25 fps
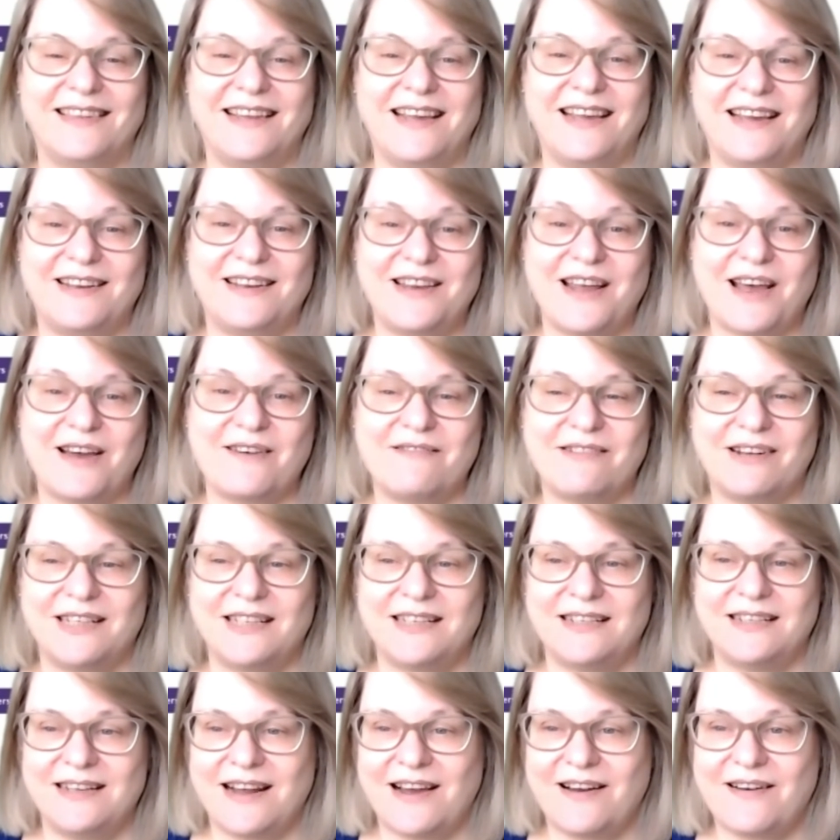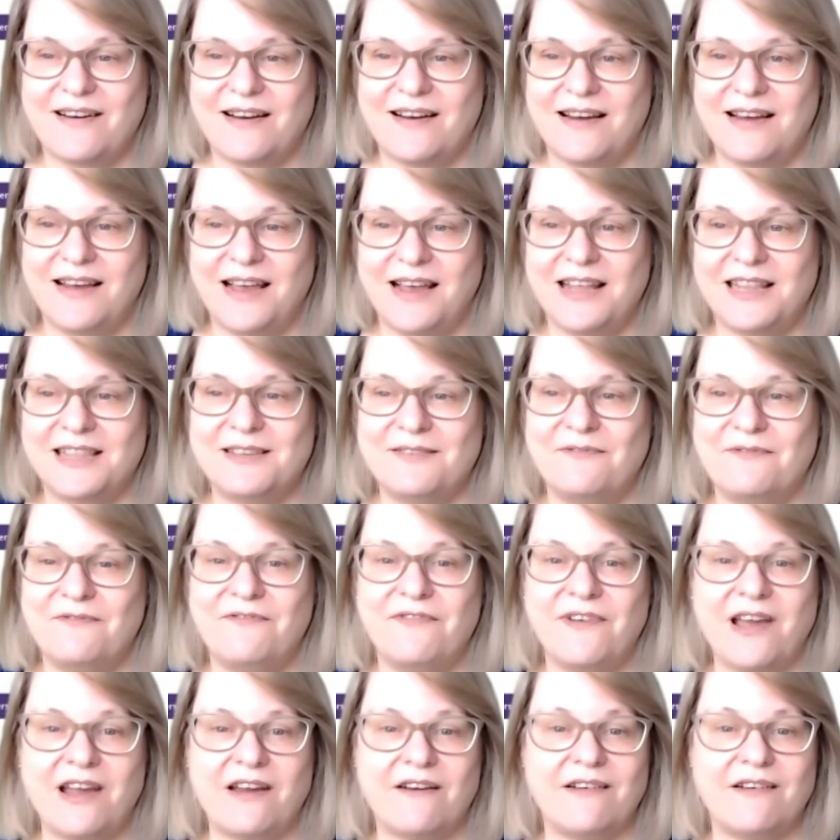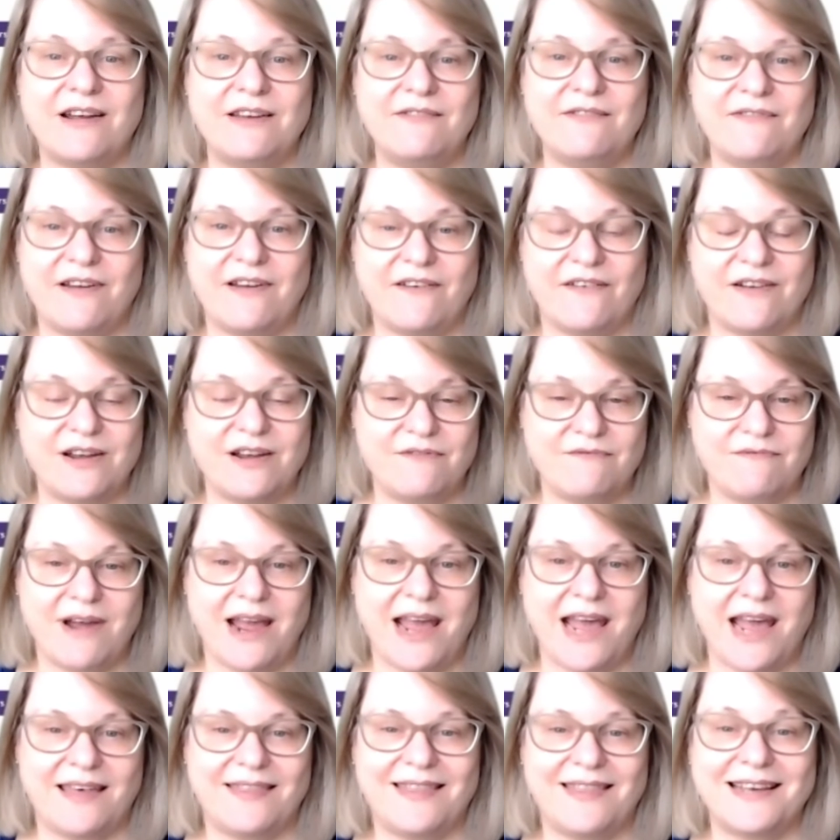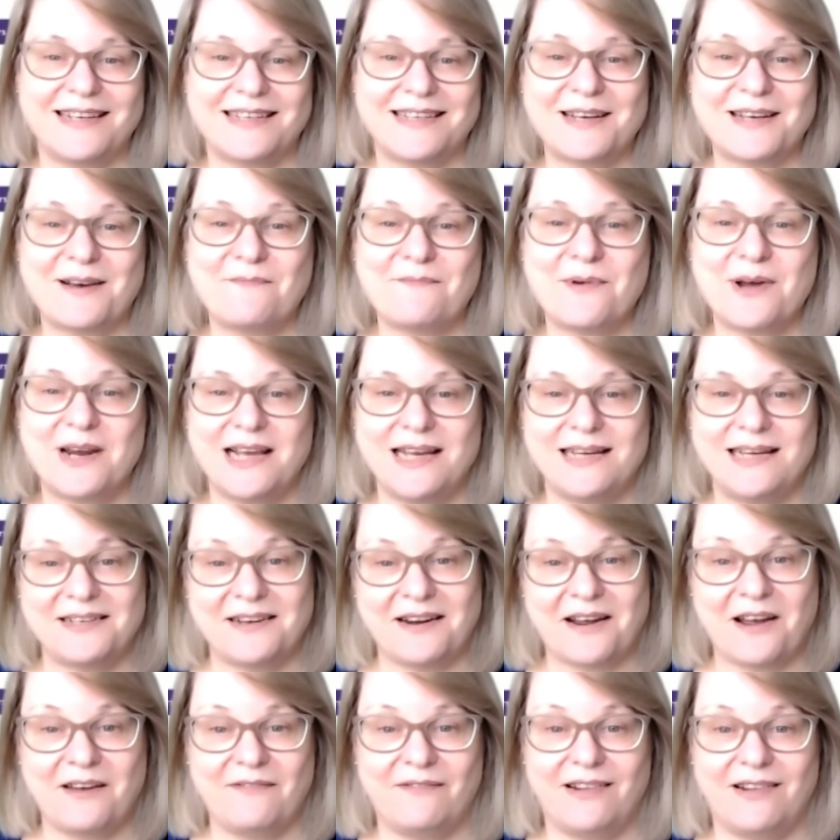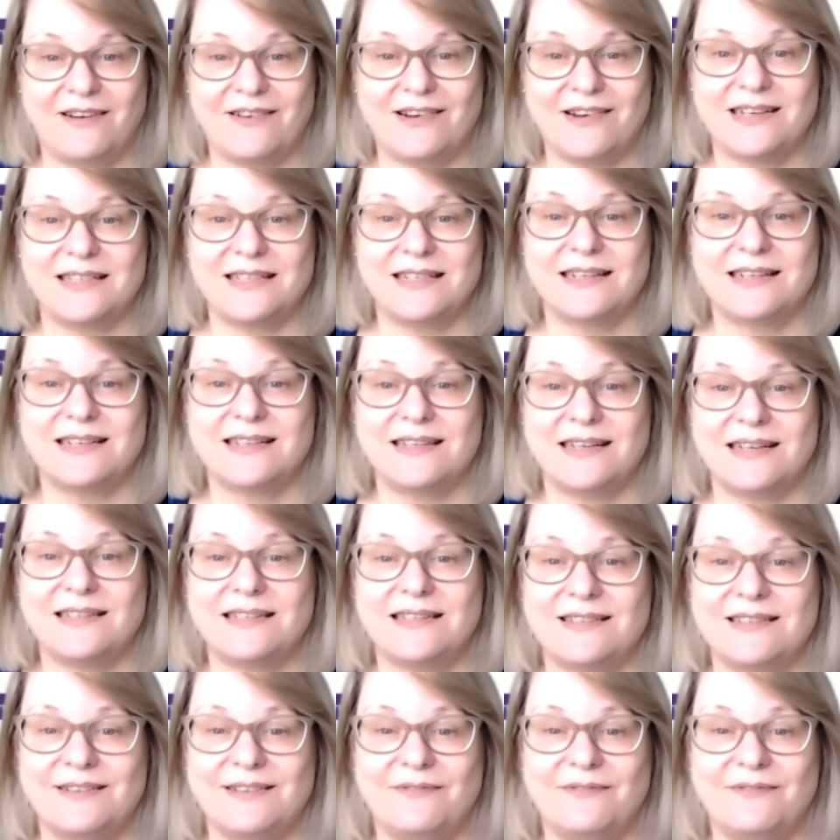Yeah, it's very, very rare that someone is an overnight success.